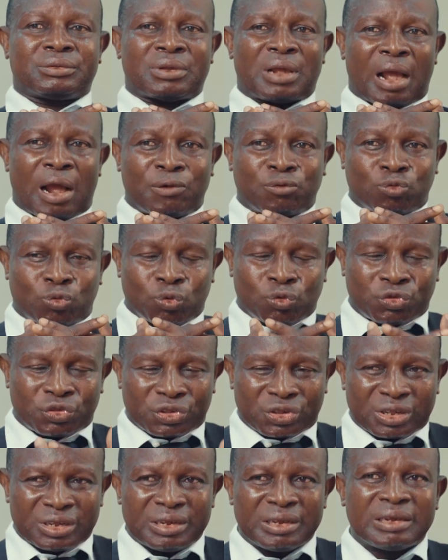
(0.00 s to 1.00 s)
how to
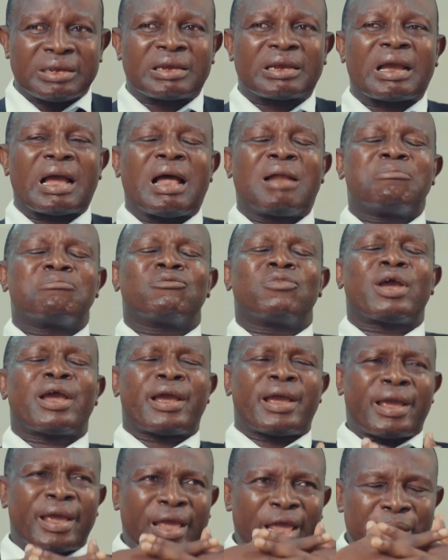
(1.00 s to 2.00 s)
think and
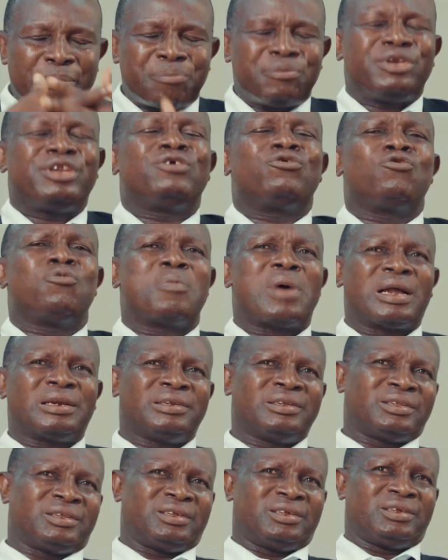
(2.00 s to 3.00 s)
help the
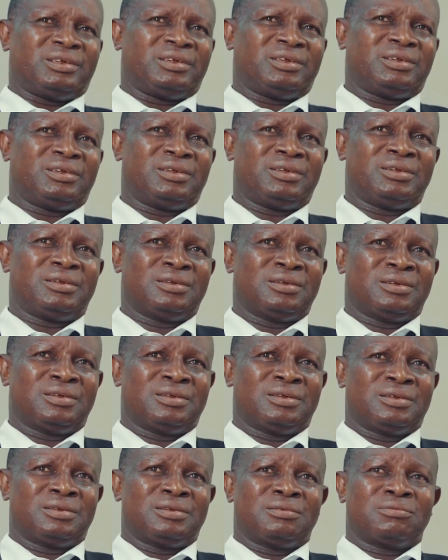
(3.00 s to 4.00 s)
humanity.
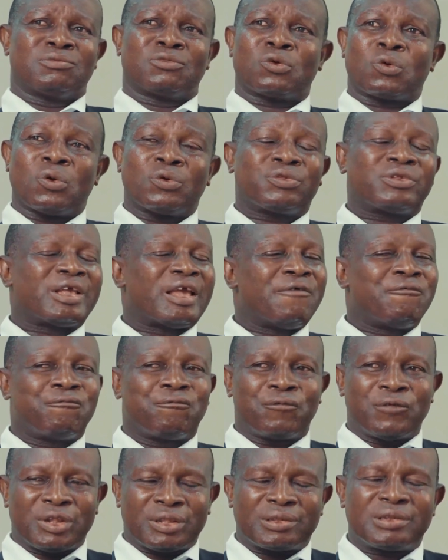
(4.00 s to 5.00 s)
Because
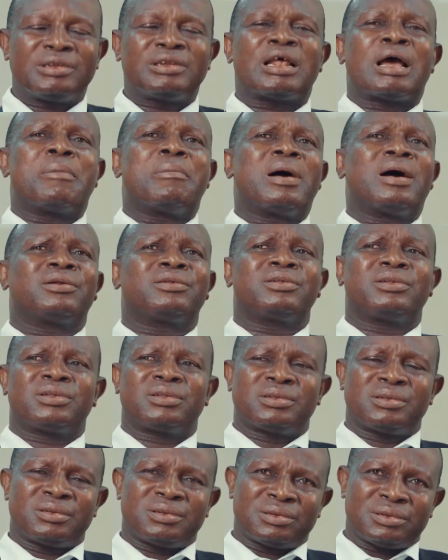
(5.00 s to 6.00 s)
everything about
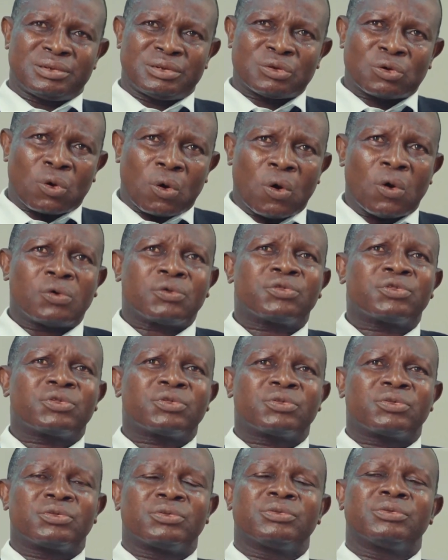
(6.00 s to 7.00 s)
the
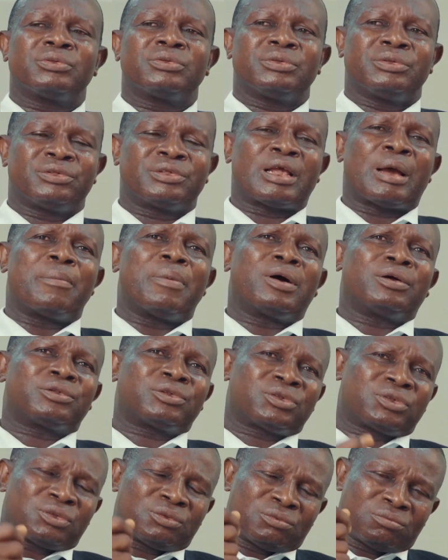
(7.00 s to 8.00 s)
course is
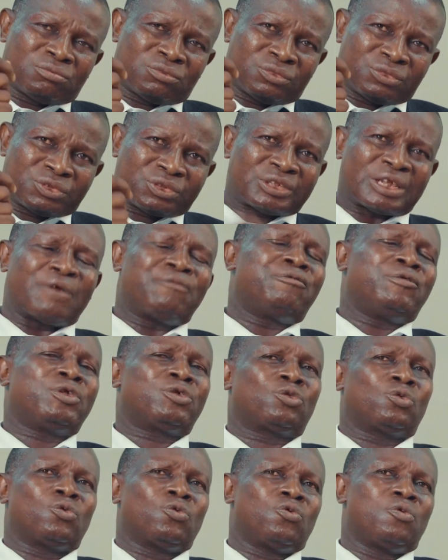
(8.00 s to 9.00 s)
about
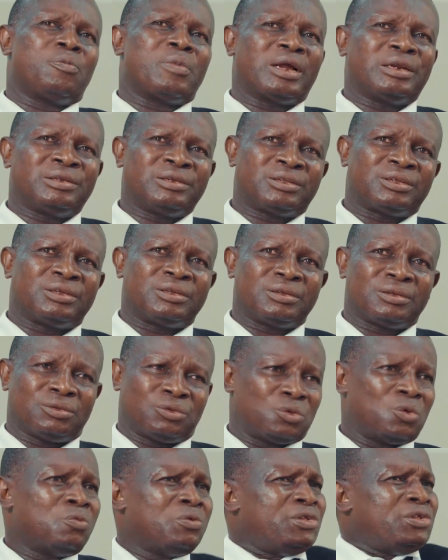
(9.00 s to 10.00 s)
service to humanity.
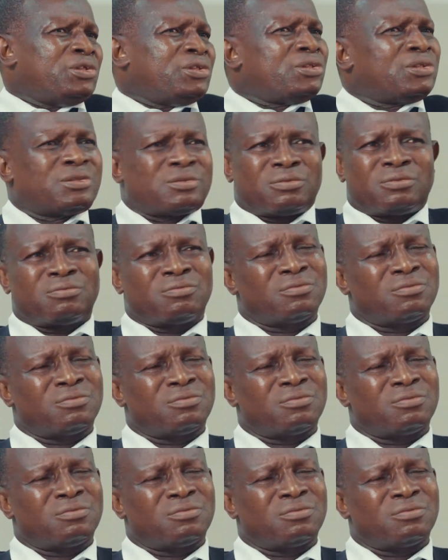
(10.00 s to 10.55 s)
So which is